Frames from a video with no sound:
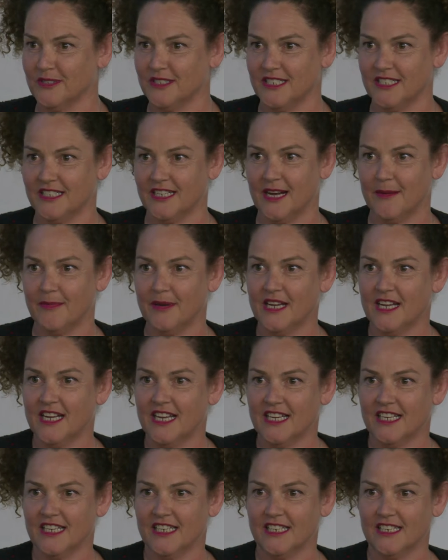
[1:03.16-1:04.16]
was set up
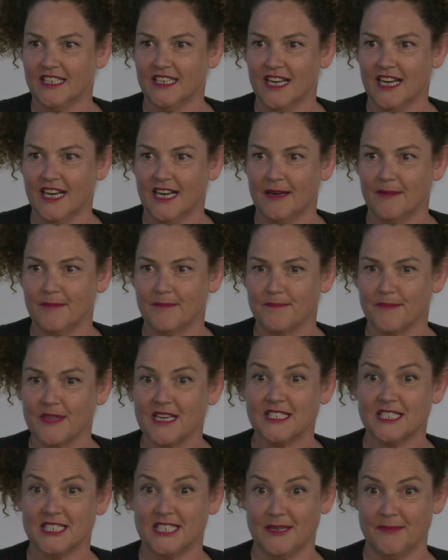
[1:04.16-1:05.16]
in um,
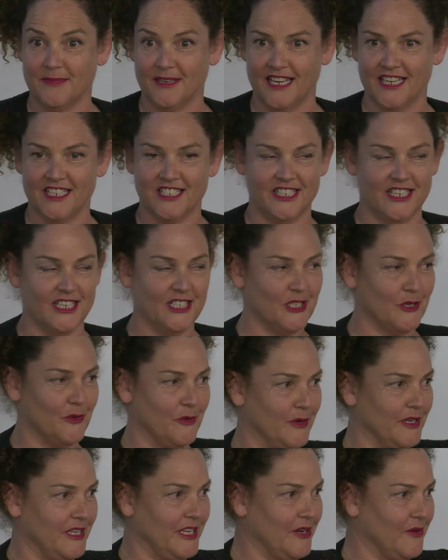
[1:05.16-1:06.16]
September last year, so
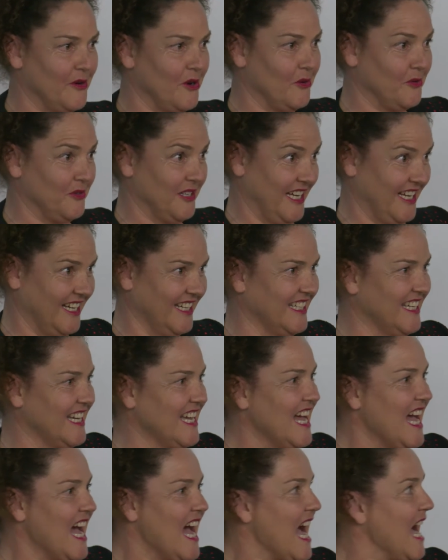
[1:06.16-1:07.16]
we're a year old now.
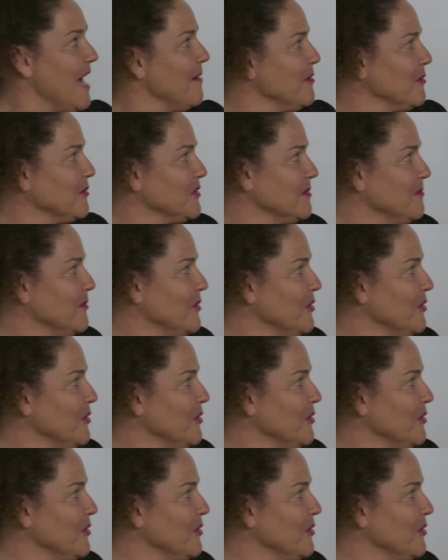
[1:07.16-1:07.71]
Um, it was a